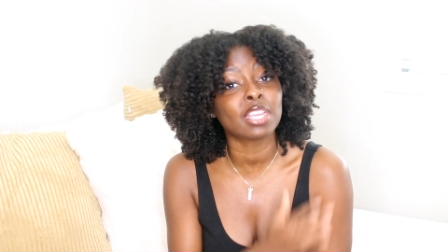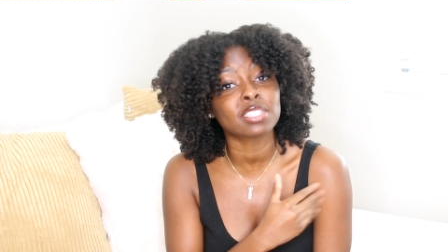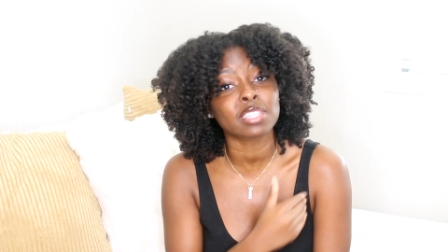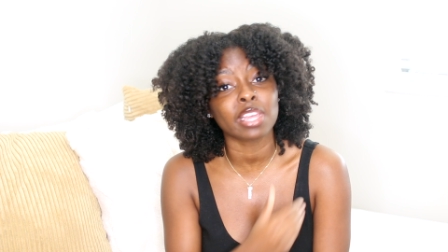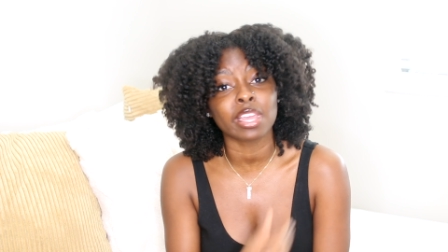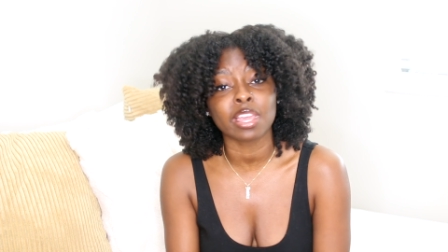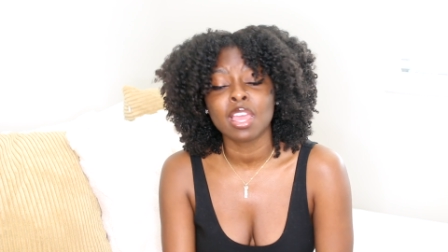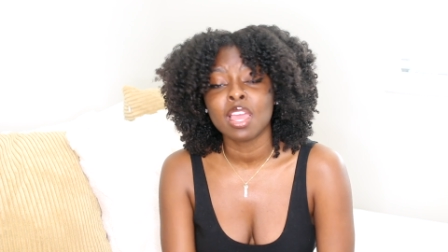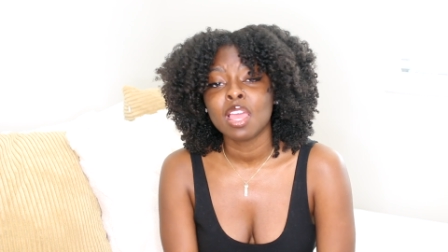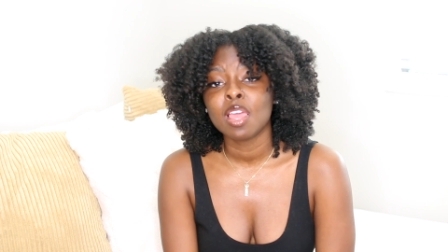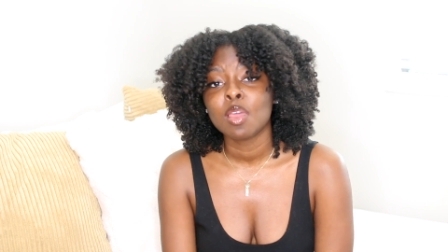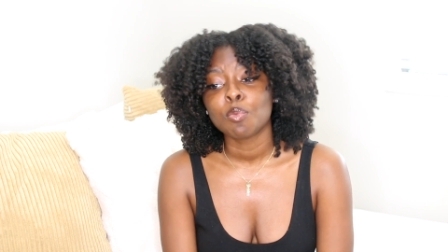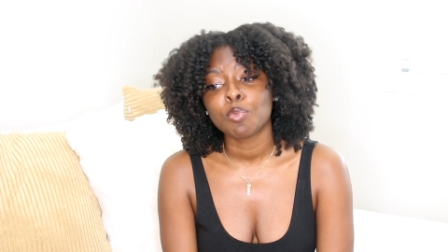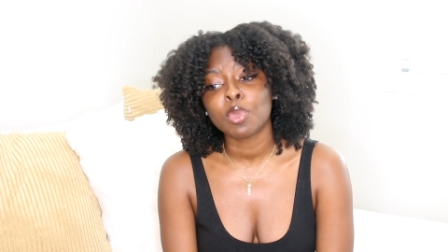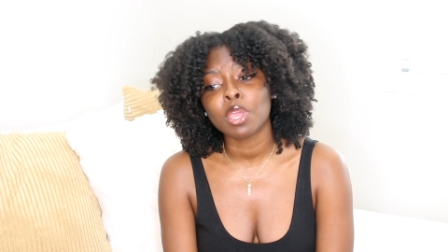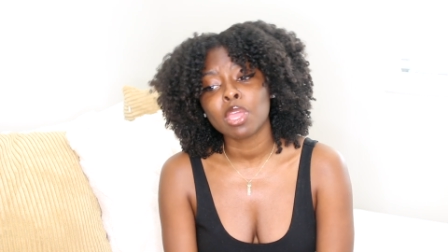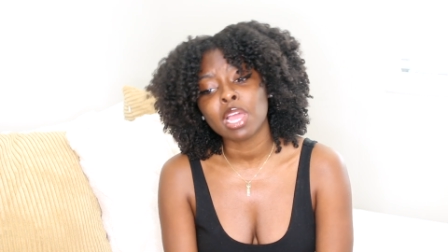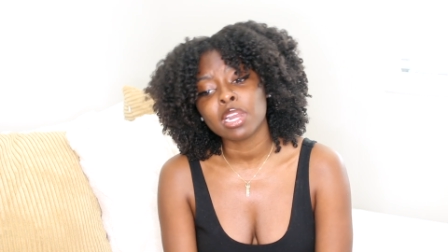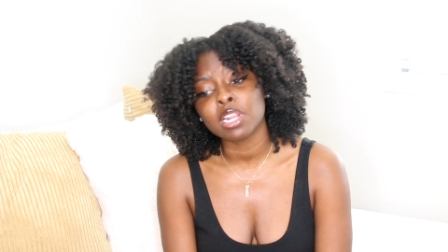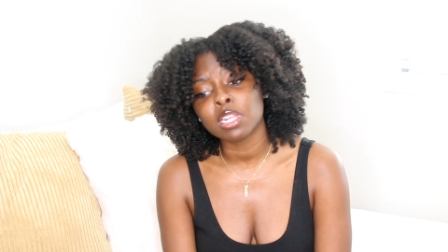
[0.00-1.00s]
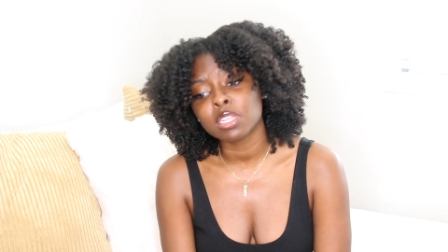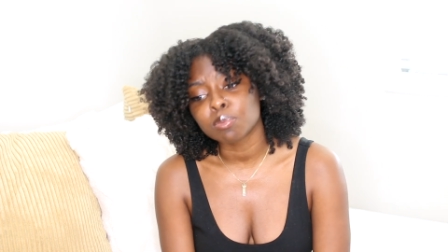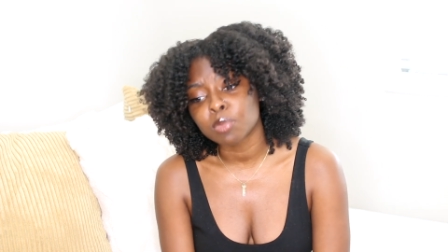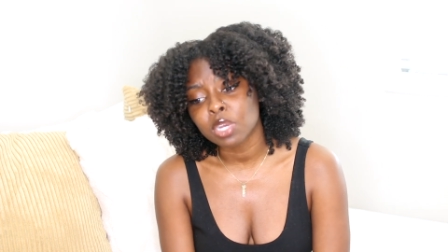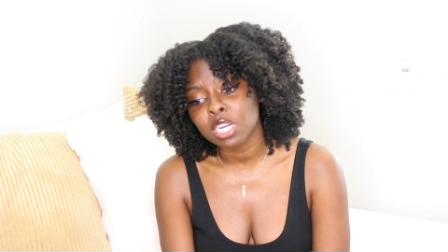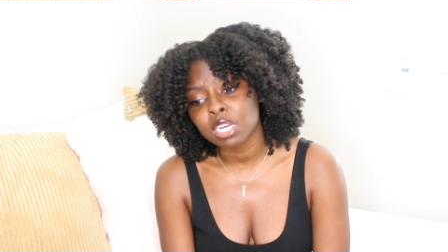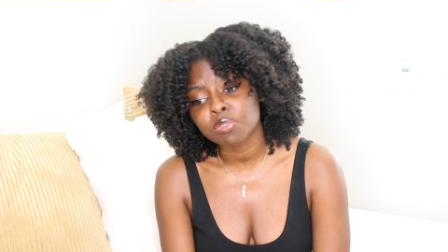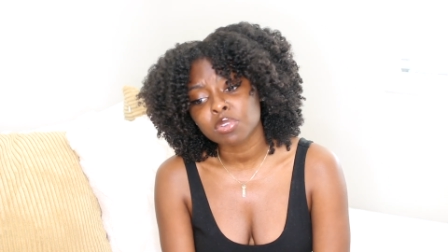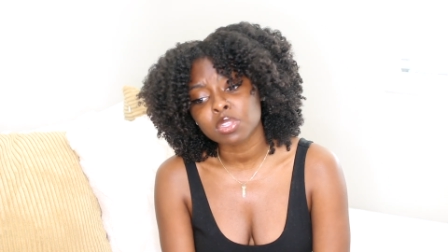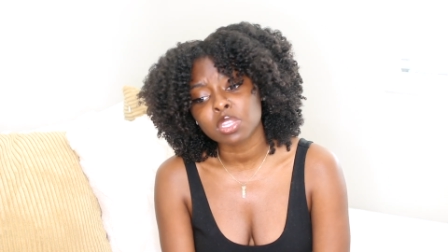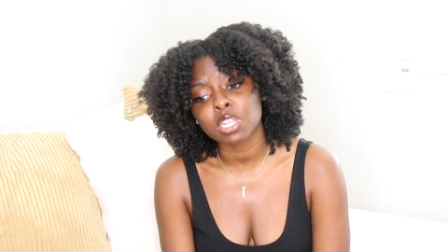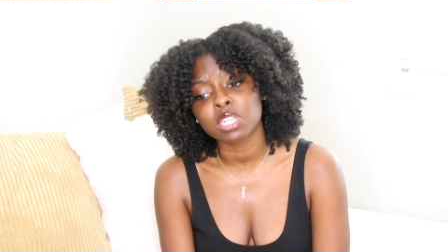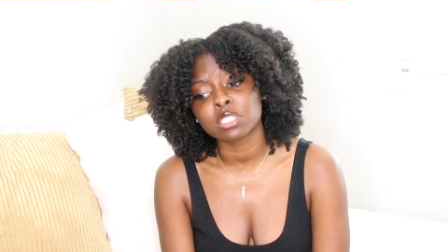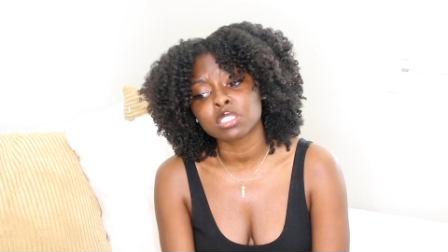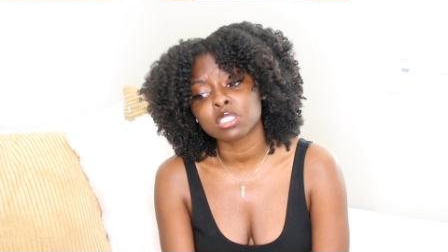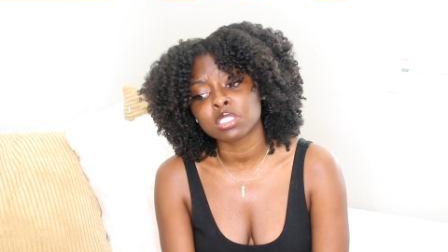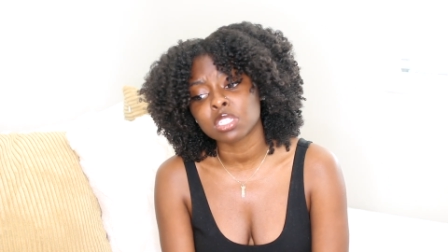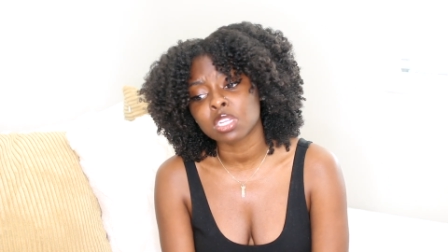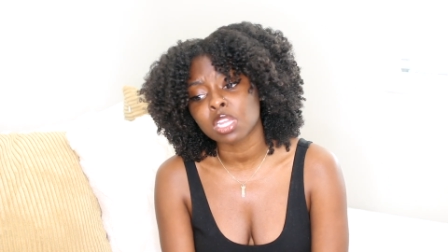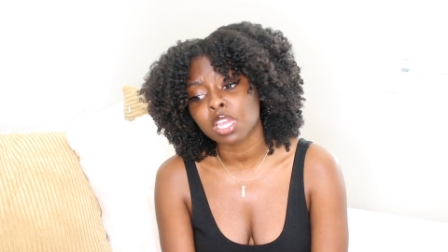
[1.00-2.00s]
He's like, babe, I need money for
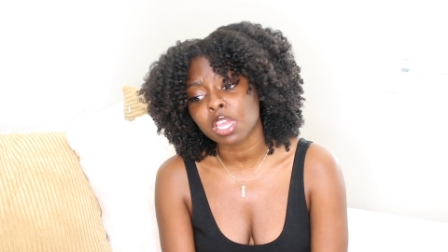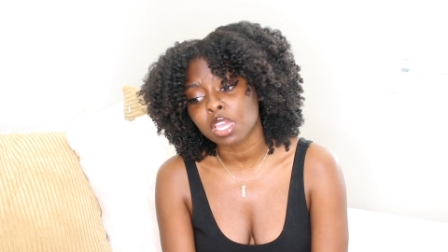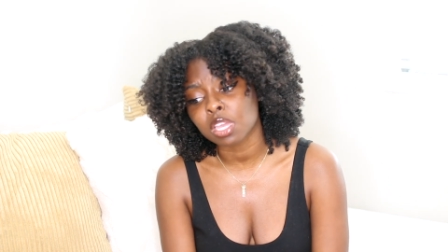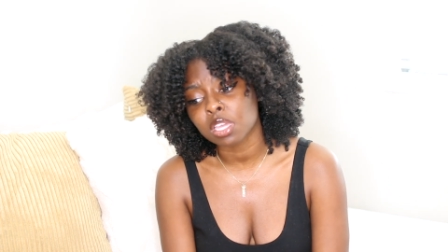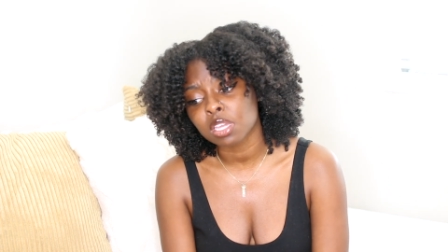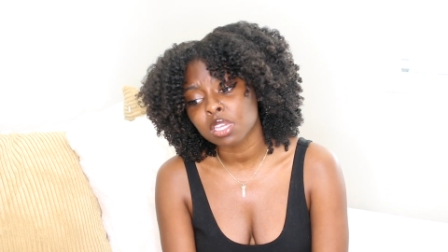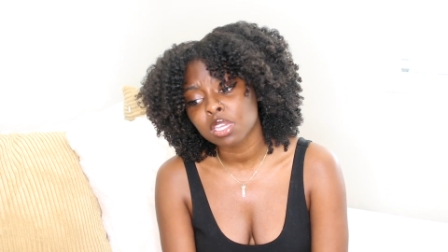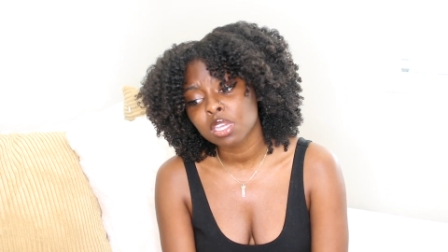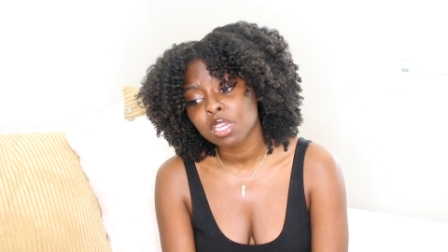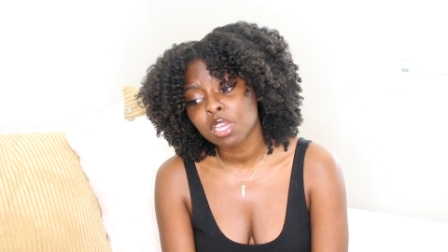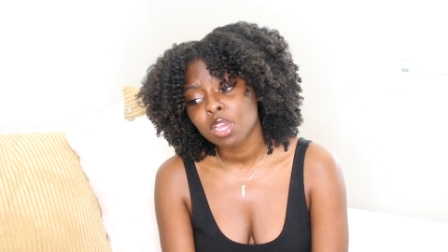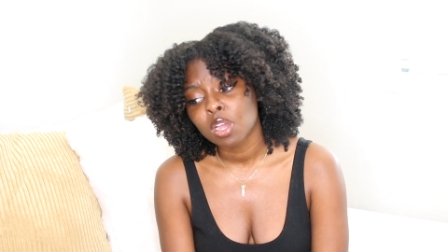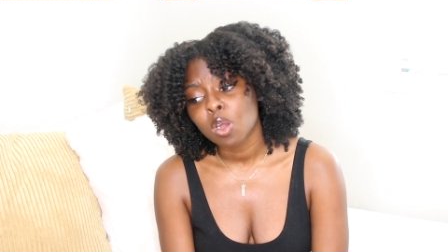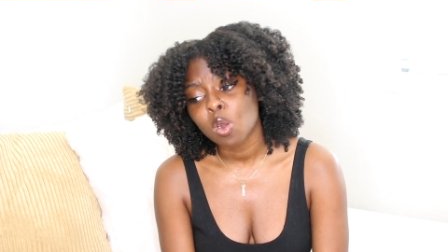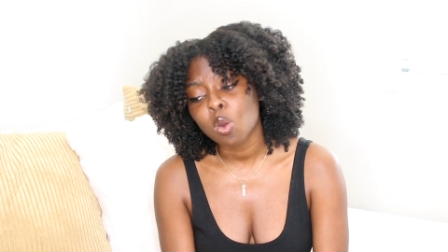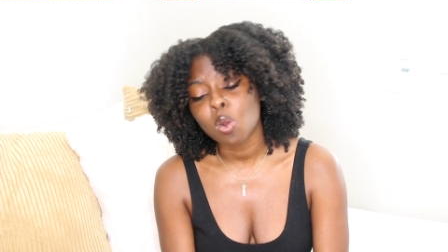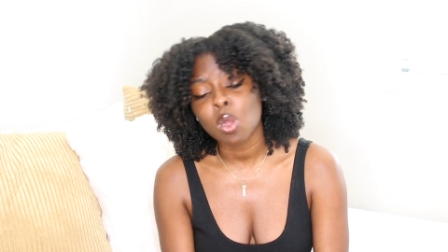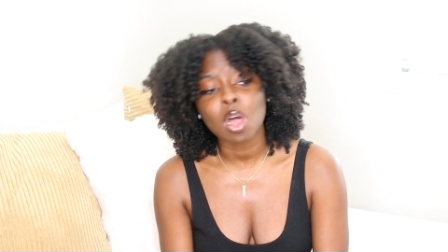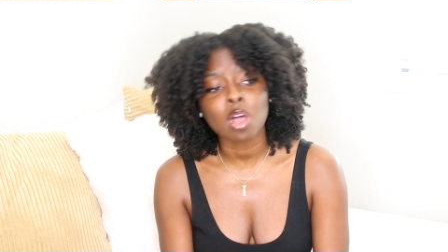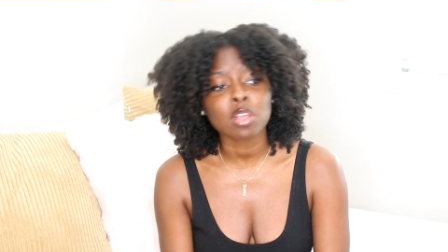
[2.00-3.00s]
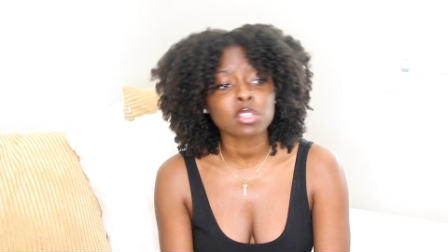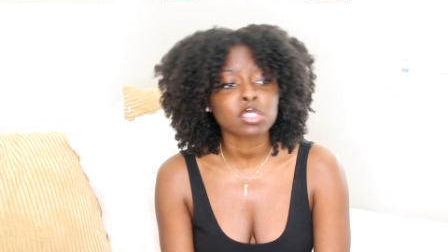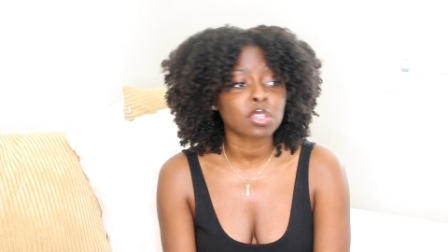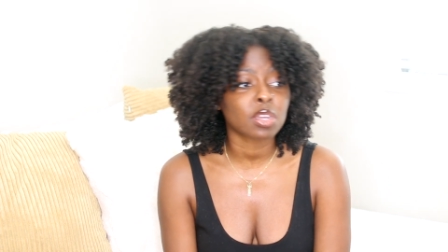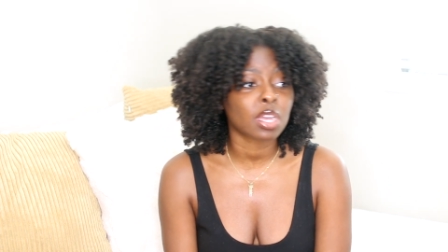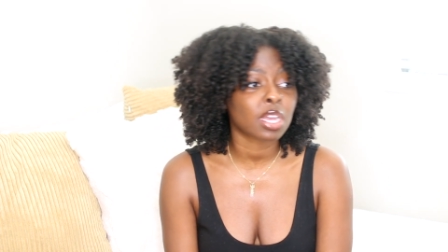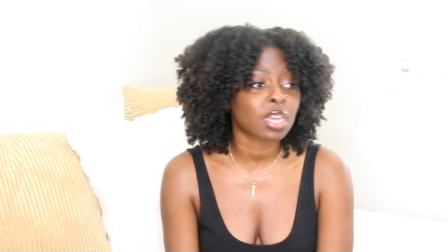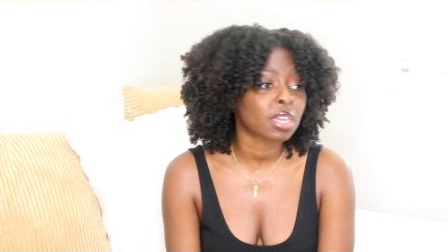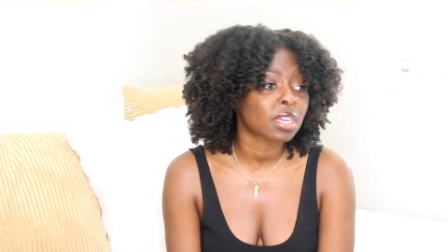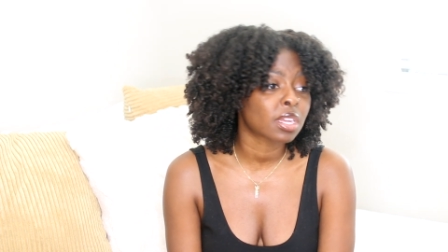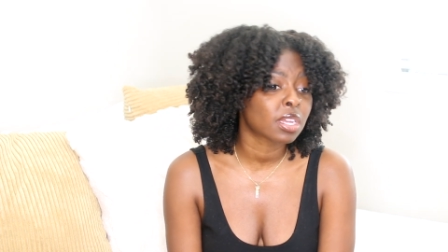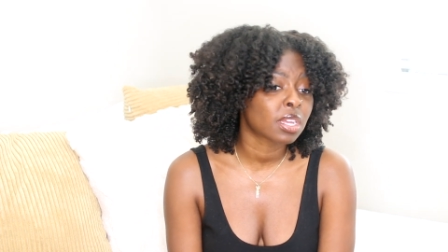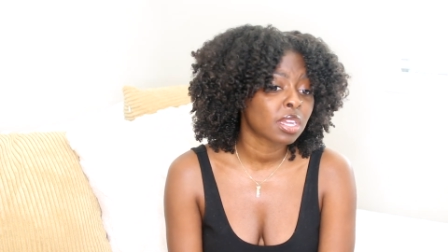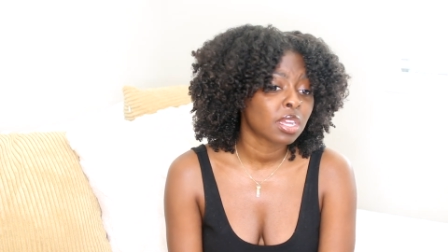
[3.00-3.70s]
lunch today. Oh, also, uh,